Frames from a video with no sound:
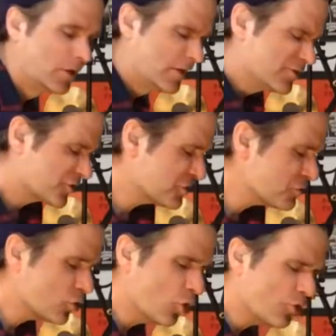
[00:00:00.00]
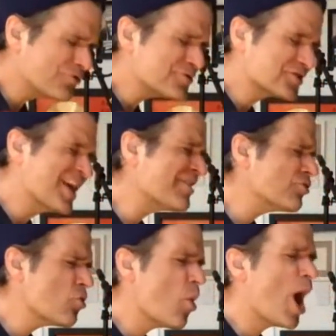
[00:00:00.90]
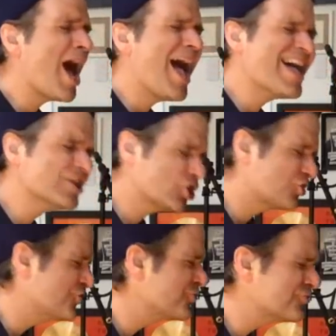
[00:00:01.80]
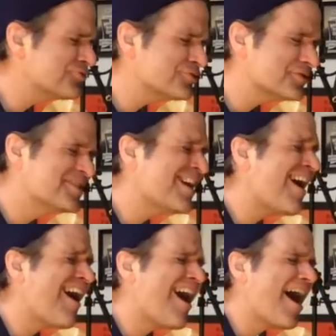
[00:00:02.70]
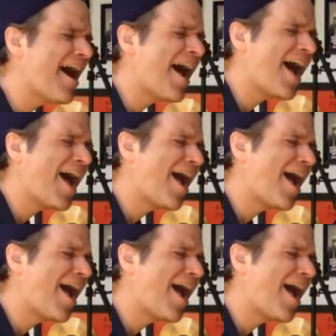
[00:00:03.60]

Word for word: So who's gonna watch you die?